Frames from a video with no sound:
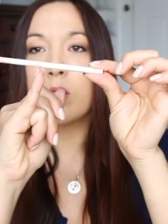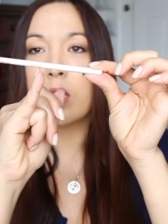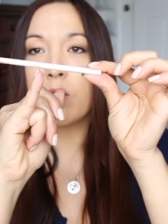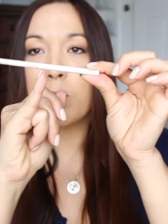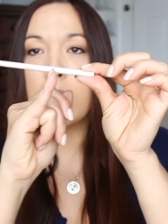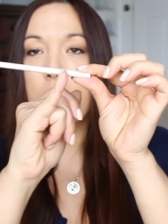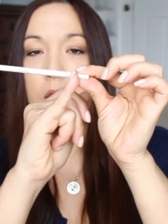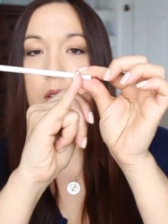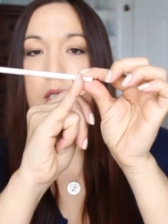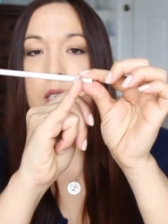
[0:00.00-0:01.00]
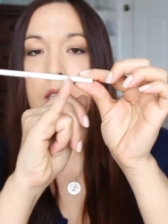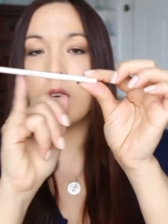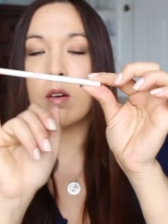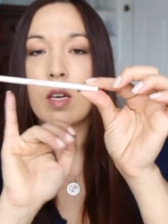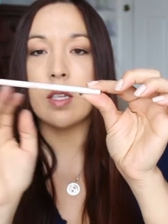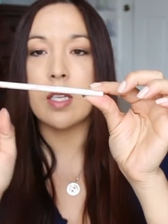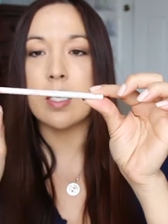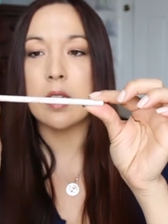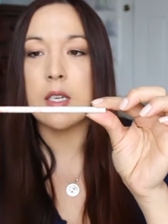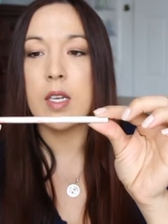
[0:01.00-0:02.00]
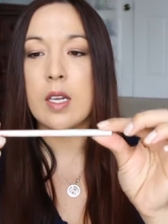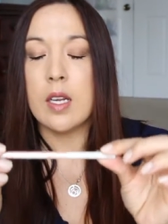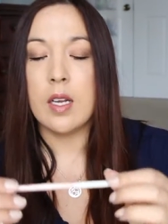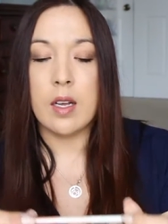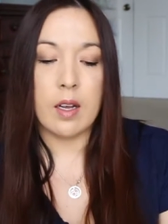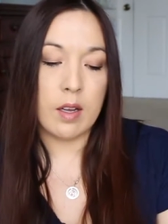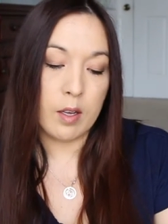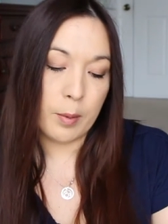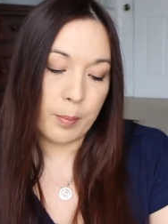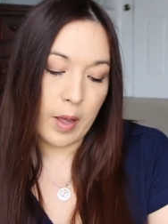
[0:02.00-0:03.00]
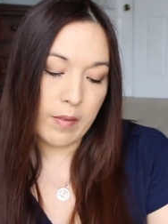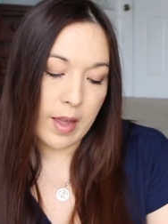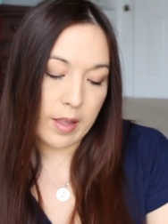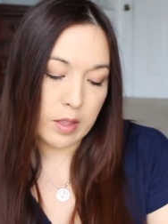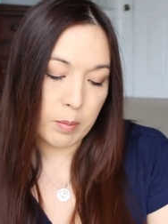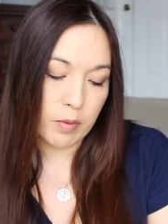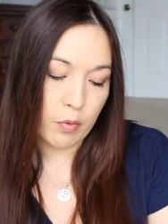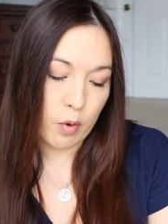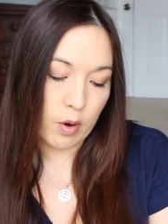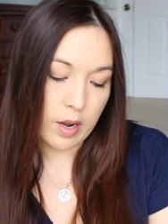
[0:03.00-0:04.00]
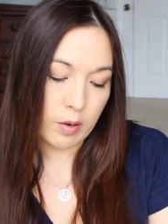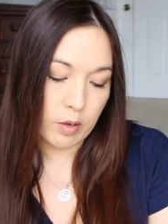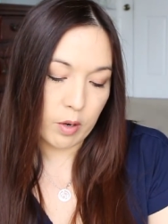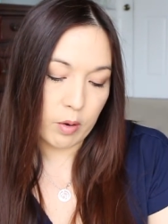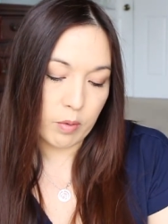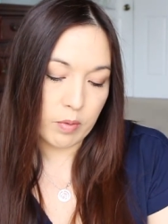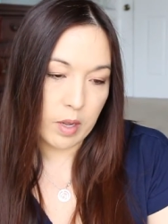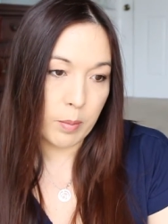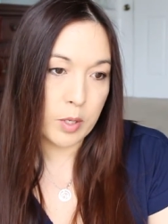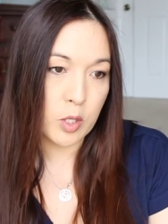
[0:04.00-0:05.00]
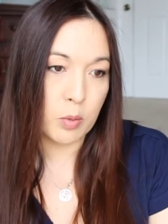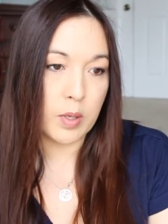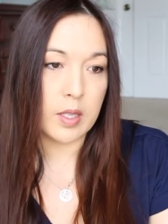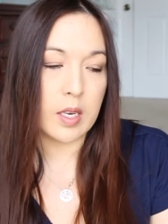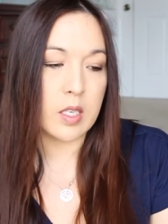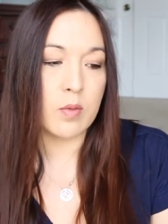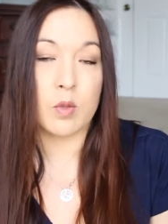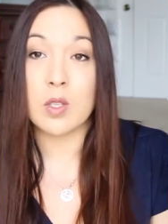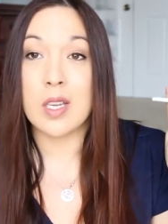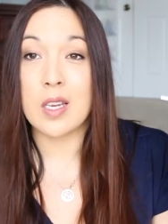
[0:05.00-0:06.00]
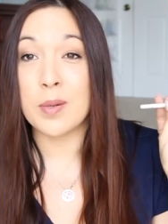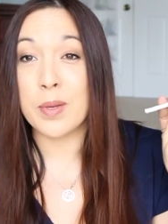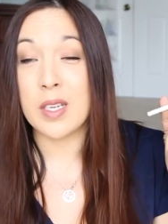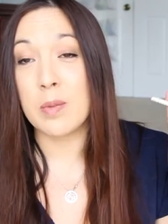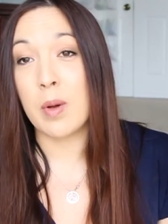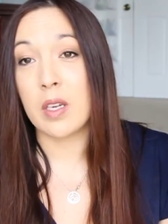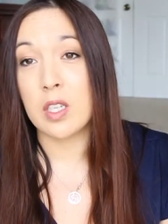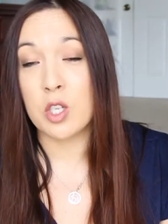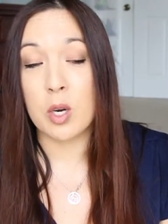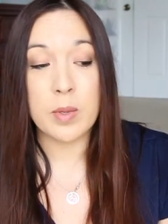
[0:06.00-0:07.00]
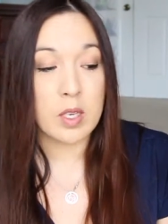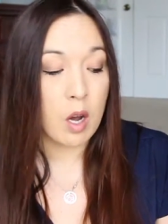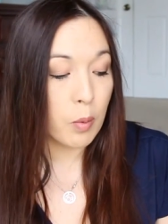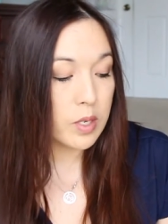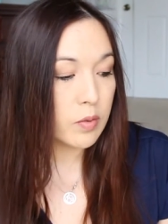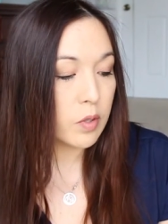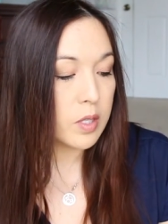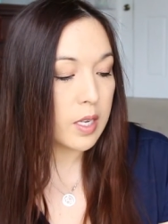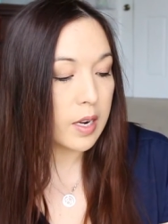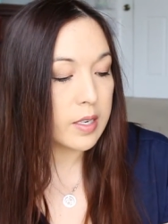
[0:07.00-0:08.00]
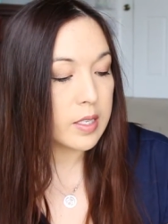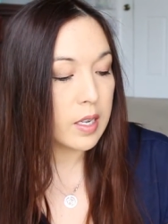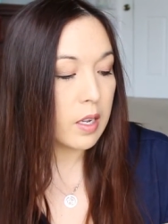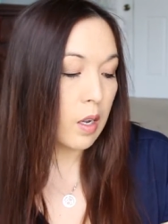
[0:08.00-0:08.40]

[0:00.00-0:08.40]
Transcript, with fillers: it's like from here to here and that's it. Um, I've had them before. I don't know. I'm assuming that it's full size because BoxyCharm is always full size,